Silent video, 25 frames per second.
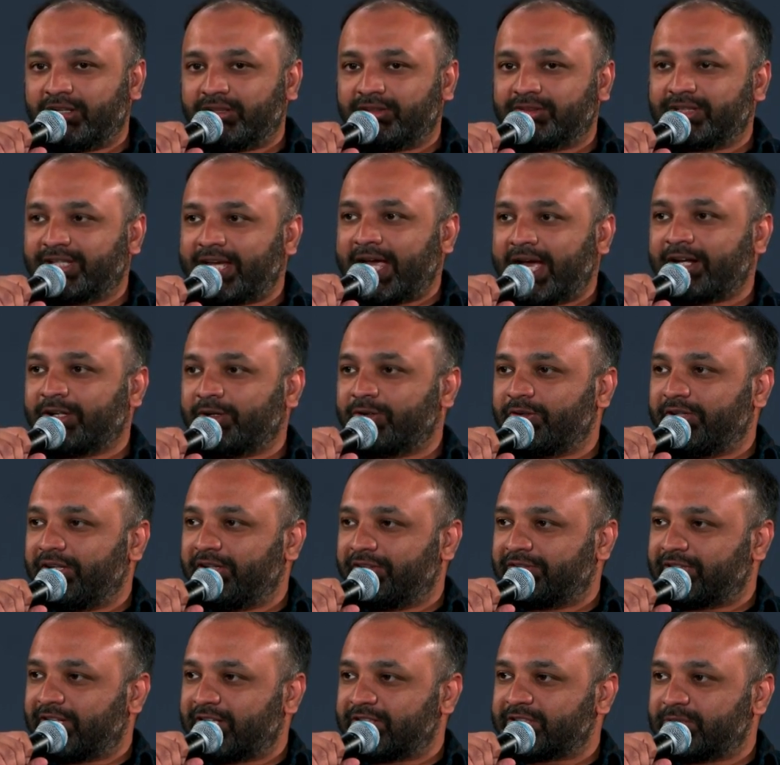category
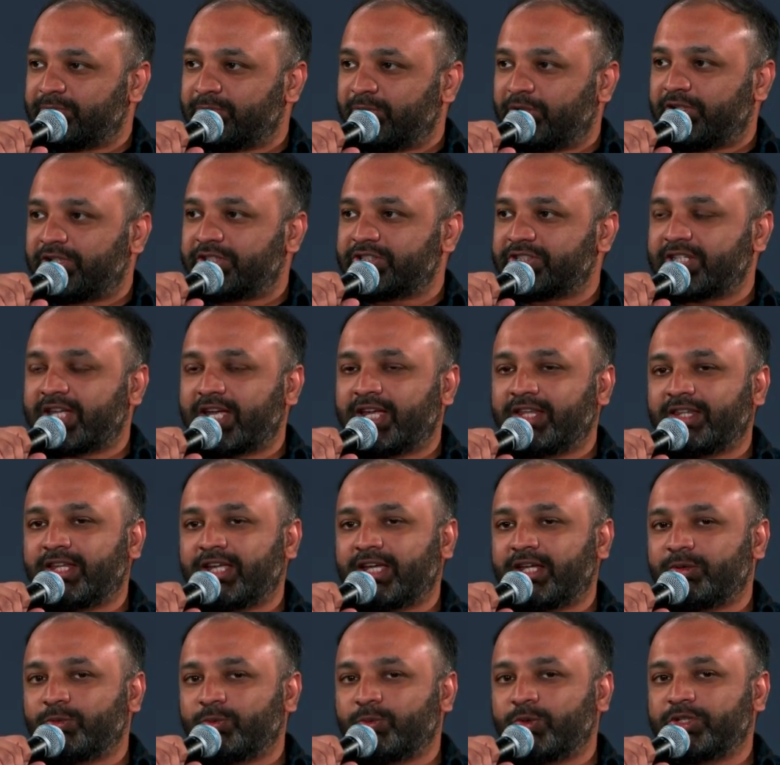of customers, and
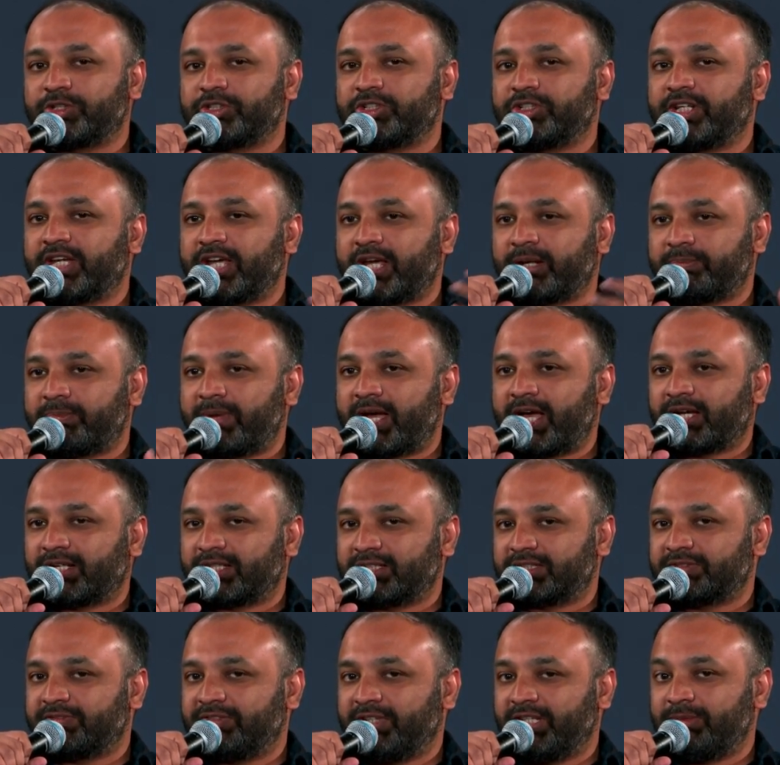then what you get back
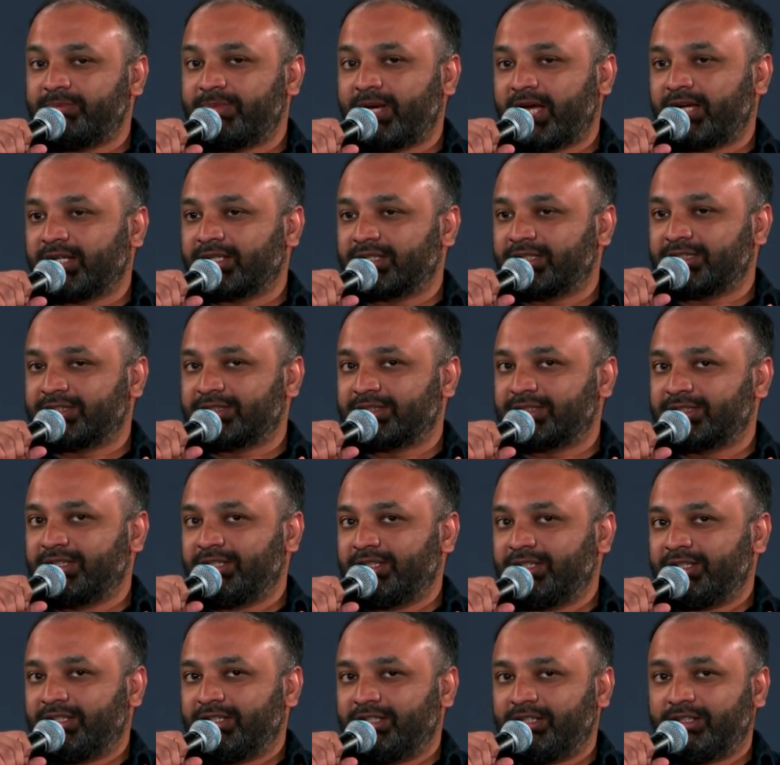as feedback is
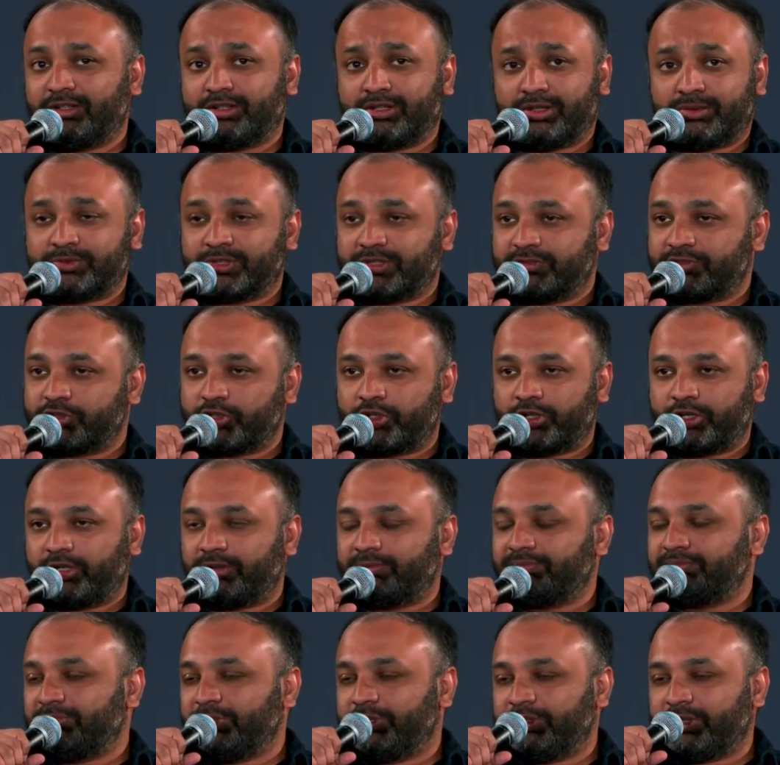in terms of
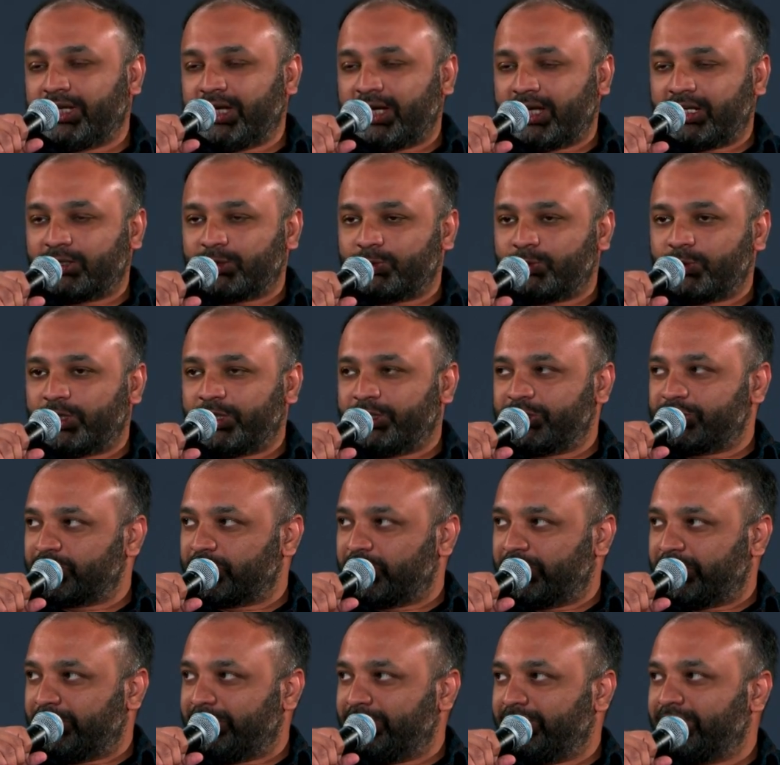churn. You can't avoid
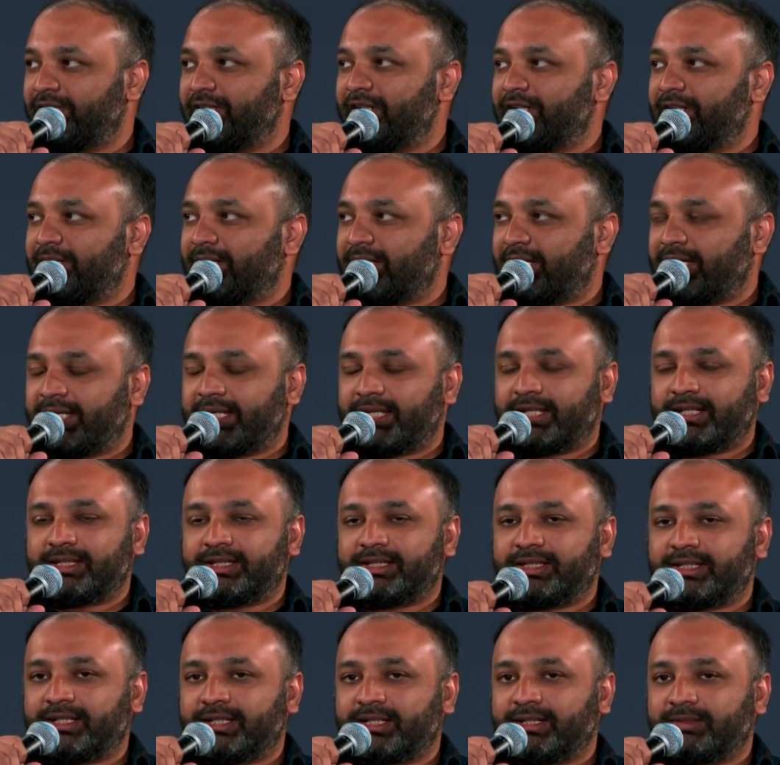churn.
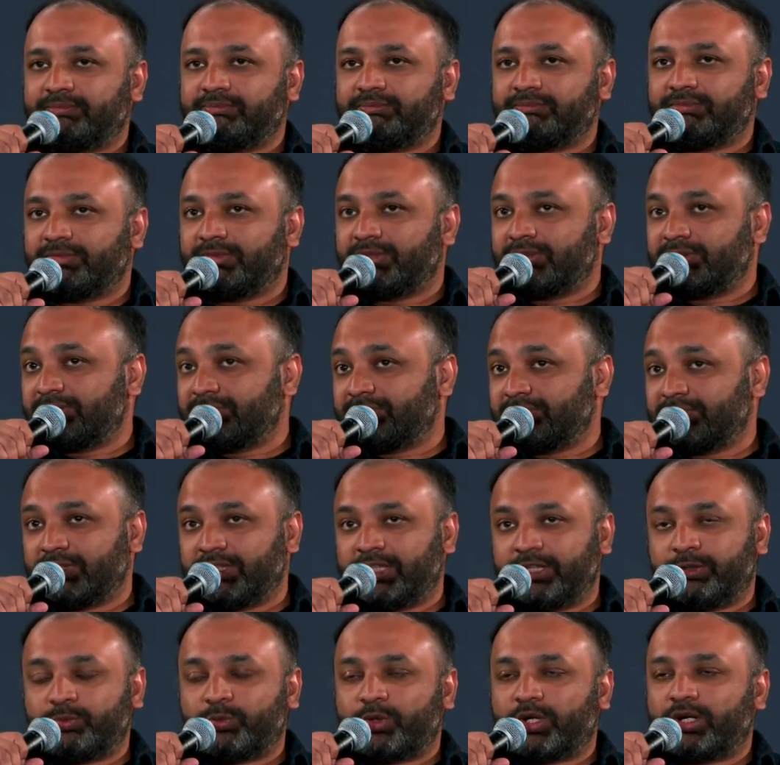And
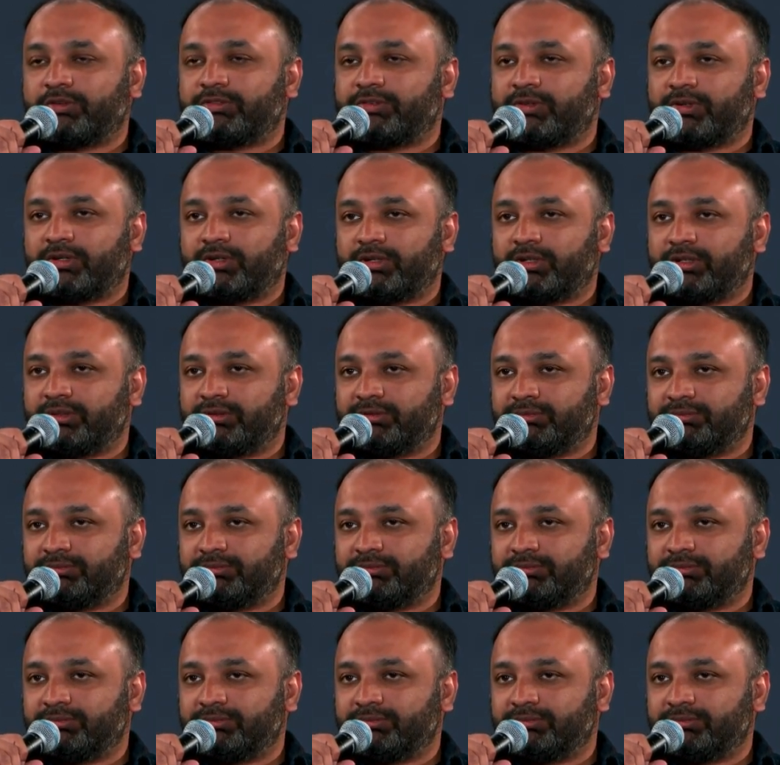in one of our